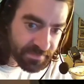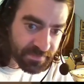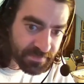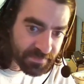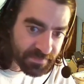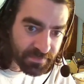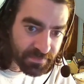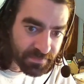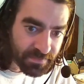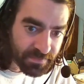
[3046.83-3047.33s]

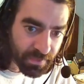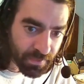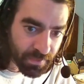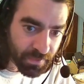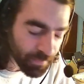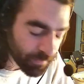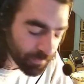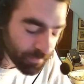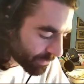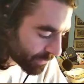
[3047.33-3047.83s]
So
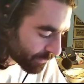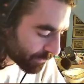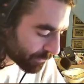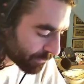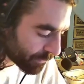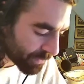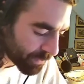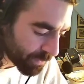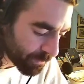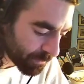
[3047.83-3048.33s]
boop
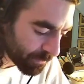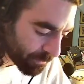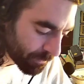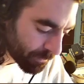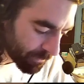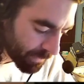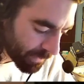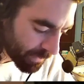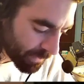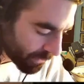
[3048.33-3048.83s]
boop
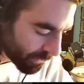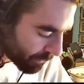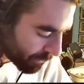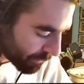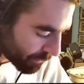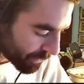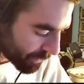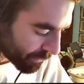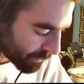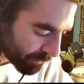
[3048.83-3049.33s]

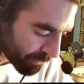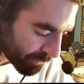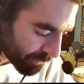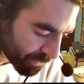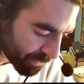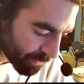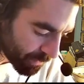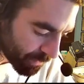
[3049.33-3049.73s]
boop boop.